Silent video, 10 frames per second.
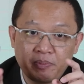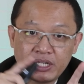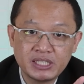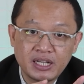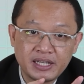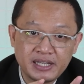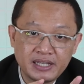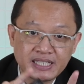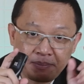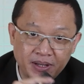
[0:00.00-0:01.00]

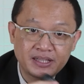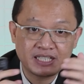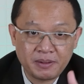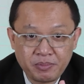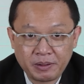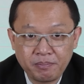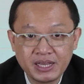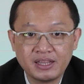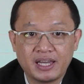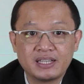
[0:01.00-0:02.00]
especially semantics and
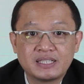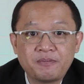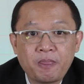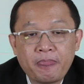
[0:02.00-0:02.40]
pragmatics,